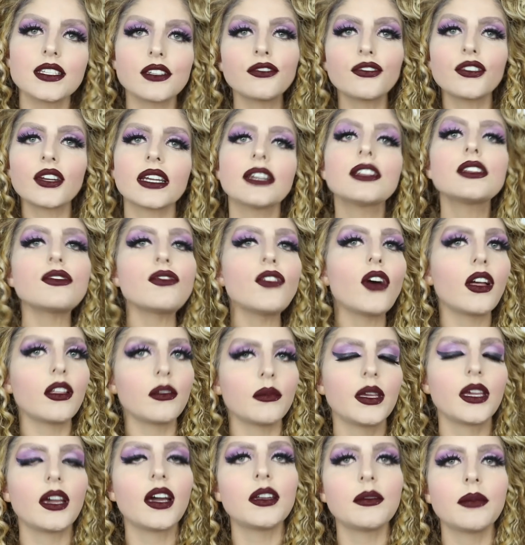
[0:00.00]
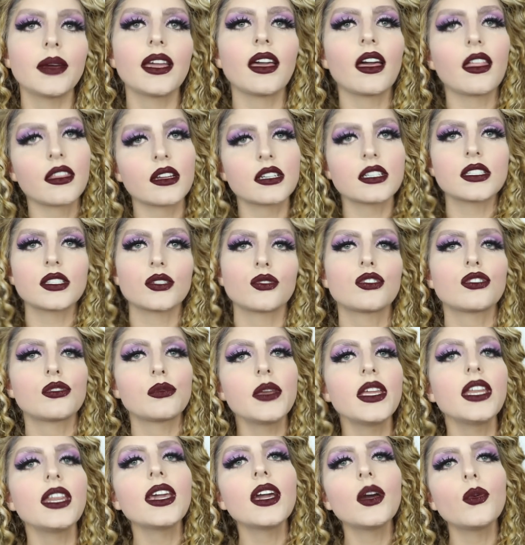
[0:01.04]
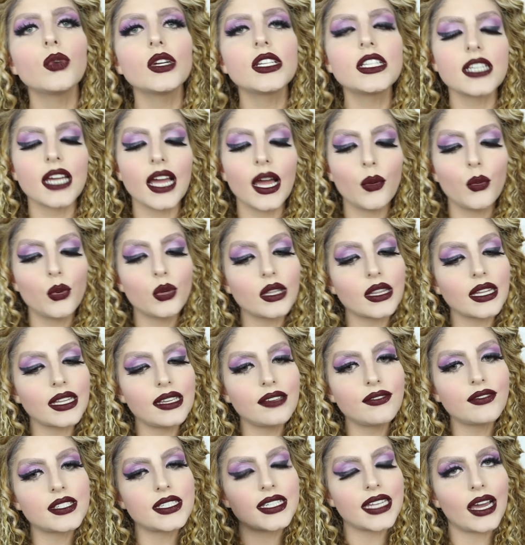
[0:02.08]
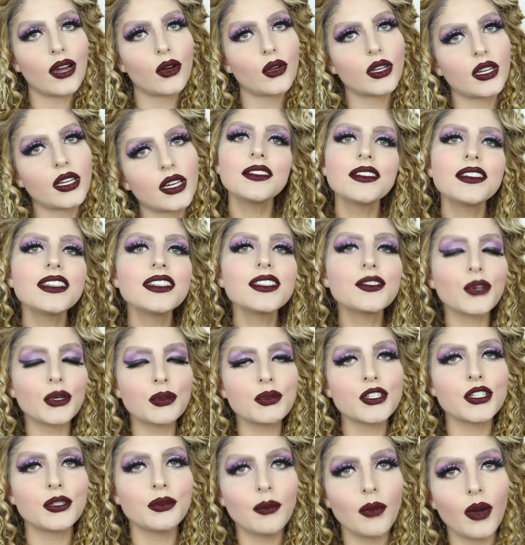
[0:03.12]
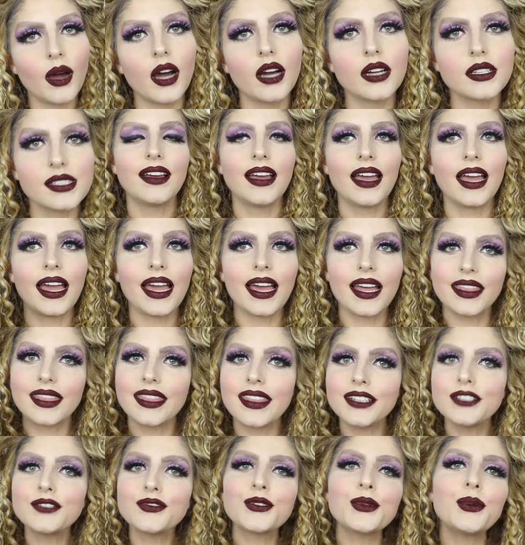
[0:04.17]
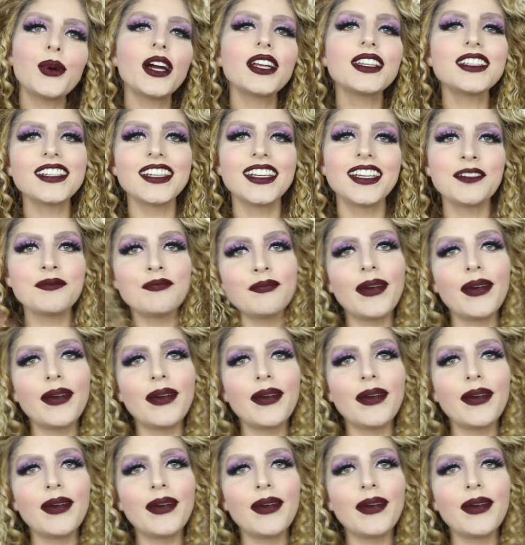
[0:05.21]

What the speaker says: don't forget to follow me on my other social media, which I will leave down the description box. And thanks for watching.